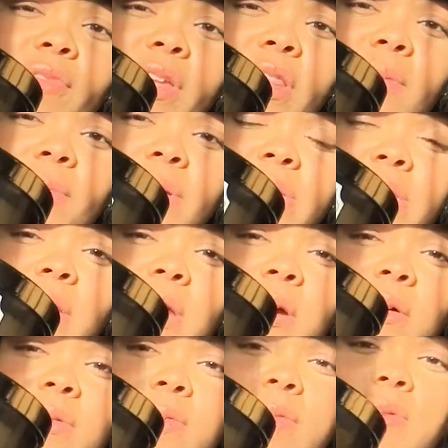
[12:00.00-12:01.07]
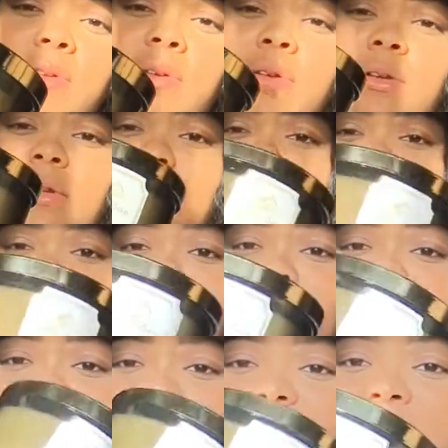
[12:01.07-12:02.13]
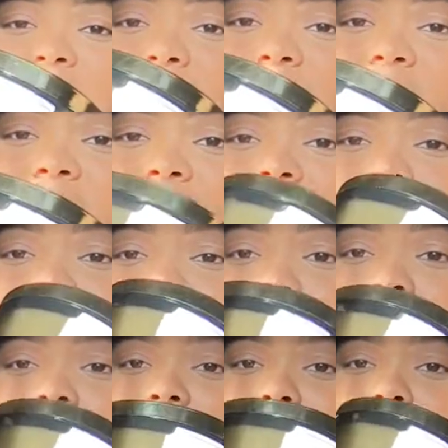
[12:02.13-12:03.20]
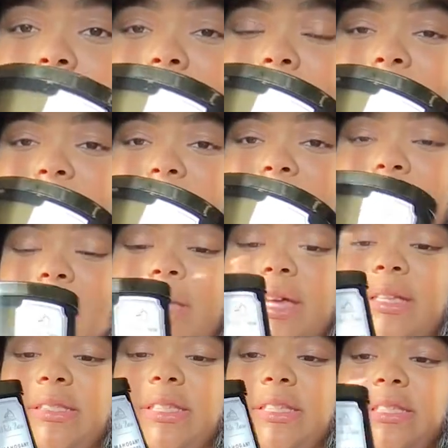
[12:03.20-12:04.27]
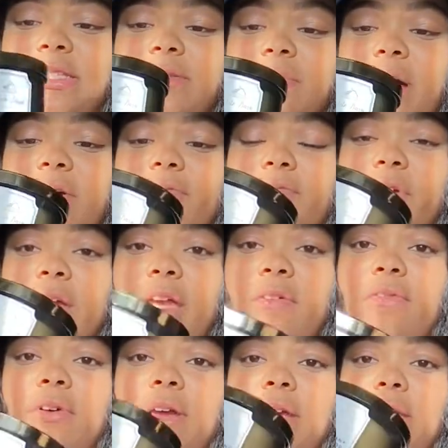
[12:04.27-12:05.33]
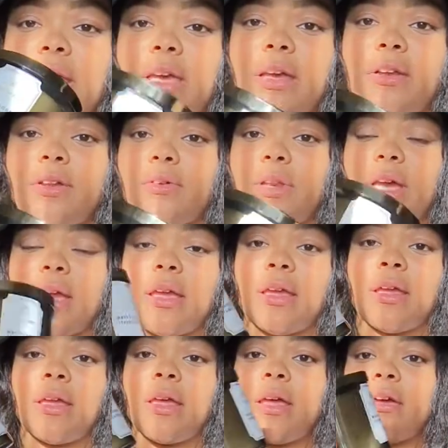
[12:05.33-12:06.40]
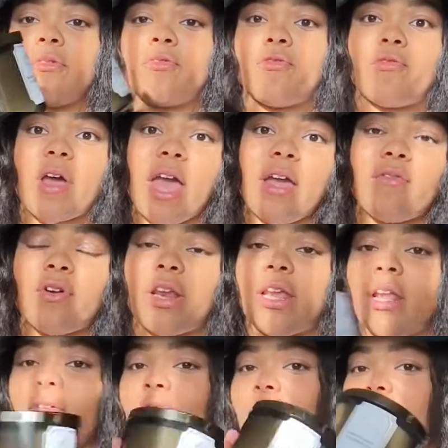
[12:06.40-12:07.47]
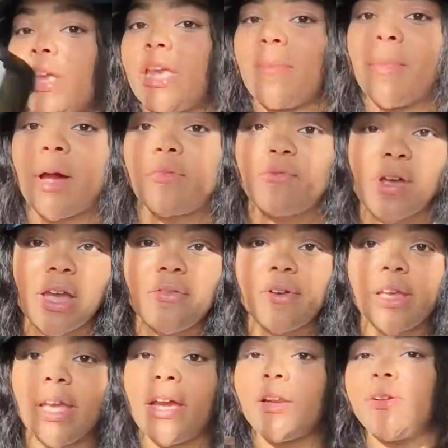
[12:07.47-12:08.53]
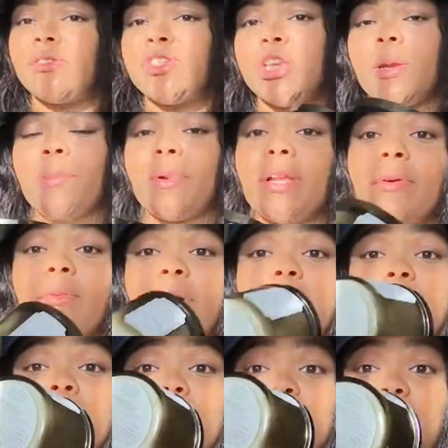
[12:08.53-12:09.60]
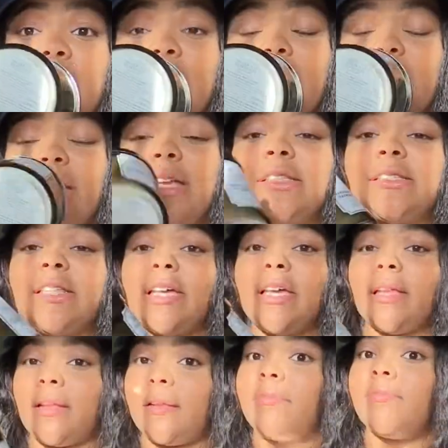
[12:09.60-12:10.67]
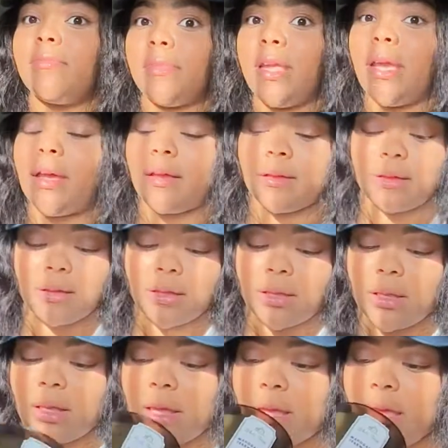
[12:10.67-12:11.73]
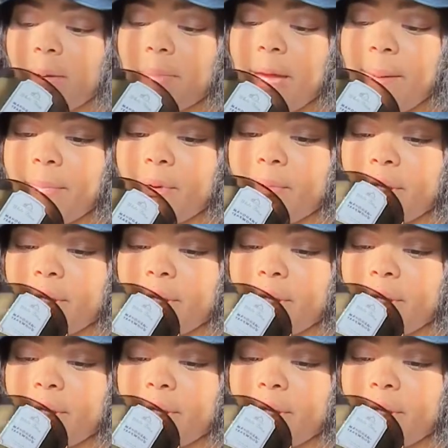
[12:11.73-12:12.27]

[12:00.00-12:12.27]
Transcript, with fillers: 50% off. So yes, you guys, I got so happy about that because this is my favorite candle, like favorite. And if I can get my favorite candle cheaper than what it really is, then yeah, it made me